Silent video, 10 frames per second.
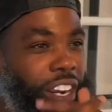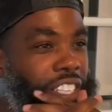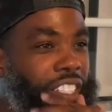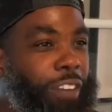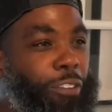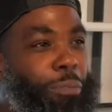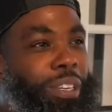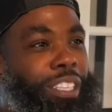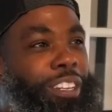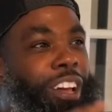a difference
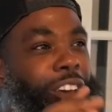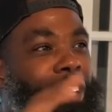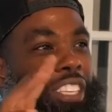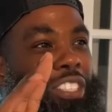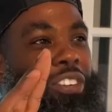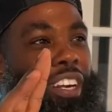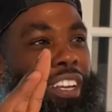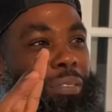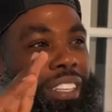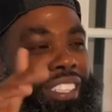because on your
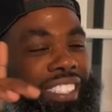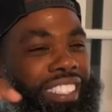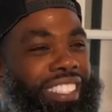Instagram is